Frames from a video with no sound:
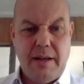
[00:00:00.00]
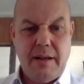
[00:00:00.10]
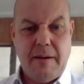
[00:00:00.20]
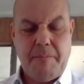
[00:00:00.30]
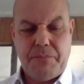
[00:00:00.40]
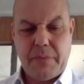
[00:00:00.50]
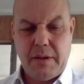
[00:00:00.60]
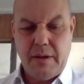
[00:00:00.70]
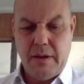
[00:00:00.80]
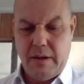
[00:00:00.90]
in
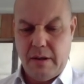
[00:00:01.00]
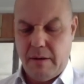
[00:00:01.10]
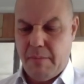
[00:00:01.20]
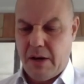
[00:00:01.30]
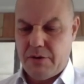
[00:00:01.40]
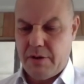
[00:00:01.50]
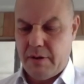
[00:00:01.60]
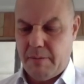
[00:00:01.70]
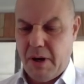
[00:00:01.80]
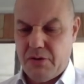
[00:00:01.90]

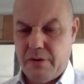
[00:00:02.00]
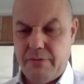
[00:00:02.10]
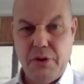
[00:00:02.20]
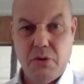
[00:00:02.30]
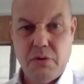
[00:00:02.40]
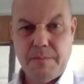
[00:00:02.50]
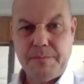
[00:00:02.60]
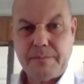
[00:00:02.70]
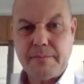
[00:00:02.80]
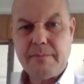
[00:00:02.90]
Mountain View.